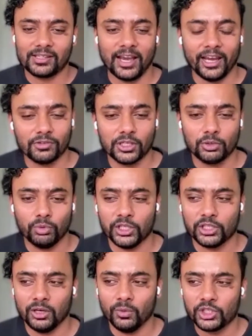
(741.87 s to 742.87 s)
kind of
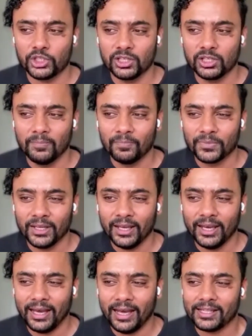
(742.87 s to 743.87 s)
situation, which
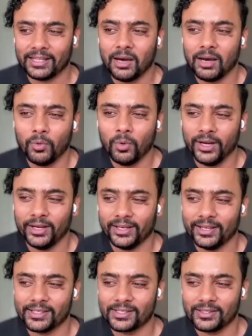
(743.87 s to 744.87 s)
at some point
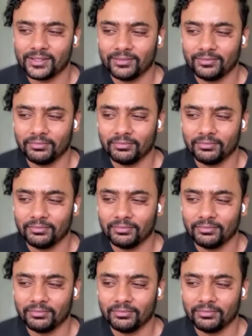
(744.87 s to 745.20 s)
is,